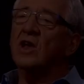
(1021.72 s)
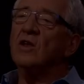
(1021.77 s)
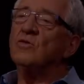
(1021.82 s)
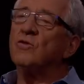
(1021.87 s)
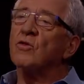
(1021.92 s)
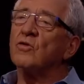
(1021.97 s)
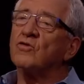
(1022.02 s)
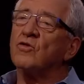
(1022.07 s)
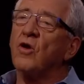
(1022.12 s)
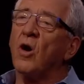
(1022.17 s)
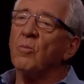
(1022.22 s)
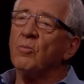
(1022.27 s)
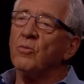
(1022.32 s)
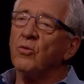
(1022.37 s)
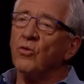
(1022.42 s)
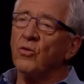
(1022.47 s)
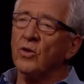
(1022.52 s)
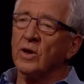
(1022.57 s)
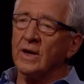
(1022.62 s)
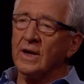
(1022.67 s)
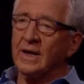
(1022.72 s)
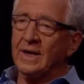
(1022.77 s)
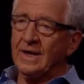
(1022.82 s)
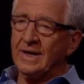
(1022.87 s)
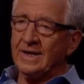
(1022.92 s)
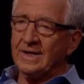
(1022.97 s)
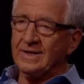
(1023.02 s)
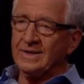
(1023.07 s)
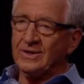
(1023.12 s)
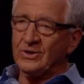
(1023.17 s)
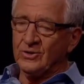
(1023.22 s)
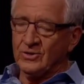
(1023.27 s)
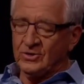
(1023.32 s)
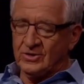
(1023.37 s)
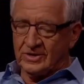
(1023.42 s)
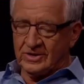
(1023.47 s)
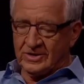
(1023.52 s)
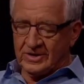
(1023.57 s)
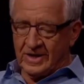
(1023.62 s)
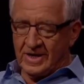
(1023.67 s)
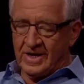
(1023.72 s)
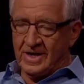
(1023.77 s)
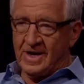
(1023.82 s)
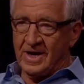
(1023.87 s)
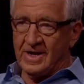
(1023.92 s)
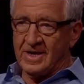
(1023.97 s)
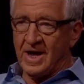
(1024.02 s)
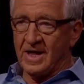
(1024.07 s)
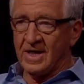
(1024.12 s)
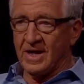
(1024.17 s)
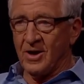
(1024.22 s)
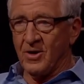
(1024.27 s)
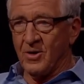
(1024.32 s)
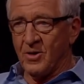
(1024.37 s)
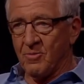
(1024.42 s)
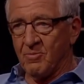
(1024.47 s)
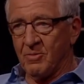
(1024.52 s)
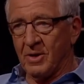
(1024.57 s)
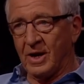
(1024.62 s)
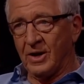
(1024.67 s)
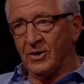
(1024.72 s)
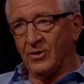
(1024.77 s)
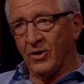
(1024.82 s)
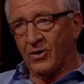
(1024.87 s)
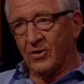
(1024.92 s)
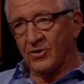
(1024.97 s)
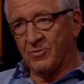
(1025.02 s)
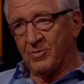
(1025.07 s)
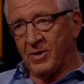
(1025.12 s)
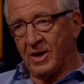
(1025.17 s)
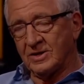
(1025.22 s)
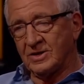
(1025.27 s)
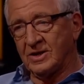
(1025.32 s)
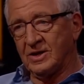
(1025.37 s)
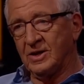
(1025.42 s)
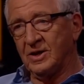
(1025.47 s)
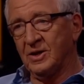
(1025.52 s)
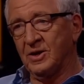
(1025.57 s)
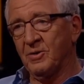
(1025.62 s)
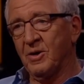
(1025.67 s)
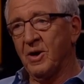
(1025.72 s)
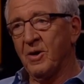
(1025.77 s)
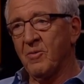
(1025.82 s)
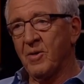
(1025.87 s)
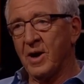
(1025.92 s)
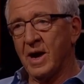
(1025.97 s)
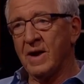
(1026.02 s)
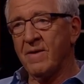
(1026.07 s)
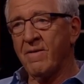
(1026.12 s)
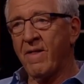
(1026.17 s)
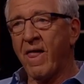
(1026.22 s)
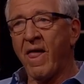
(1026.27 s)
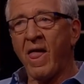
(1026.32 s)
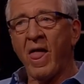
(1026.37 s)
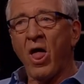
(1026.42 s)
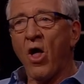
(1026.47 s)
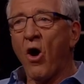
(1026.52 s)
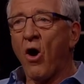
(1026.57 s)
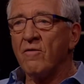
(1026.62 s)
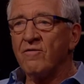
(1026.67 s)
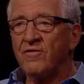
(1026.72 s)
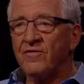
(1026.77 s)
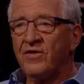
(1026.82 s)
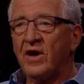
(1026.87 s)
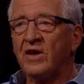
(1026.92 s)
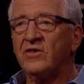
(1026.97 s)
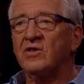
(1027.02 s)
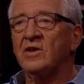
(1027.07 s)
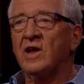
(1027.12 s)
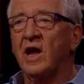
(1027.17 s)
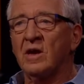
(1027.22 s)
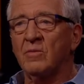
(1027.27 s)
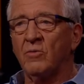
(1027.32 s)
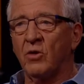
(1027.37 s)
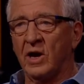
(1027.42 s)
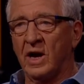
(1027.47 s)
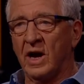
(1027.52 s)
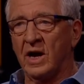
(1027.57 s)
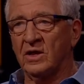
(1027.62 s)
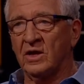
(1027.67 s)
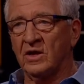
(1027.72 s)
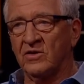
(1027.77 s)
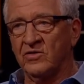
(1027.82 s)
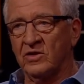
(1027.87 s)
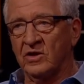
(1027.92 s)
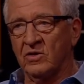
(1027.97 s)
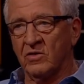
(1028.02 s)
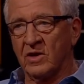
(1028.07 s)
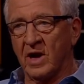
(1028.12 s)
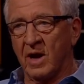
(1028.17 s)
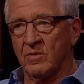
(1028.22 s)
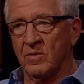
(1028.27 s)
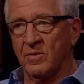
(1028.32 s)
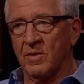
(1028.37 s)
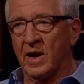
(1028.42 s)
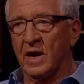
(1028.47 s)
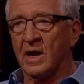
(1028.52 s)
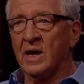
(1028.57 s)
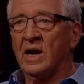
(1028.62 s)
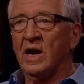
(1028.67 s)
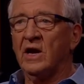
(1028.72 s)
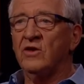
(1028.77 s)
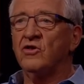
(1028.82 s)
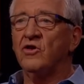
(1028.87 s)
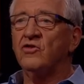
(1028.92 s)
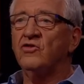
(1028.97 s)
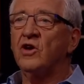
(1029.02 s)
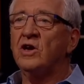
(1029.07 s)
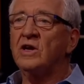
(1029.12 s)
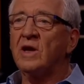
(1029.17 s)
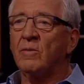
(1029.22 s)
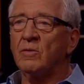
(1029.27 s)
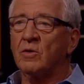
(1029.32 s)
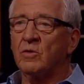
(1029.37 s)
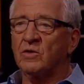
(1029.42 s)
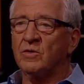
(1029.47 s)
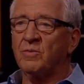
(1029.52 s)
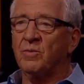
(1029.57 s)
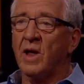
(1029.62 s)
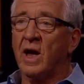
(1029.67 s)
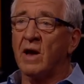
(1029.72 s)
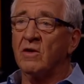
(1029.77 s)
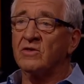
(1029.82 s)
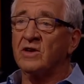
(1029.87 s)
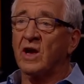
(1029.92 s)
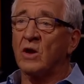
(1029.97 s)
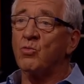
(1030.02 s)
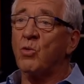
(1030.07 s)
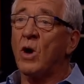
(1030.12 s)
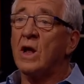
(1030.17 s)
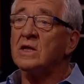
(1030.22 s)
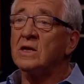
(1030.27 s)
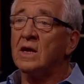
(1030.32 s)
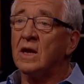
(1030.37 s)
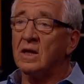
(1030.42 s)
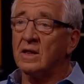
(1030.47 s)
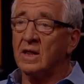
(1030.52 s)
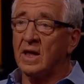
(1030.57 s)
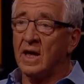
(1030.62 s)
kid called Tom Boyd, who's another $1 million plus a year man. I'm fascinated by how this deal came about. He's a GWS player who's had 1 year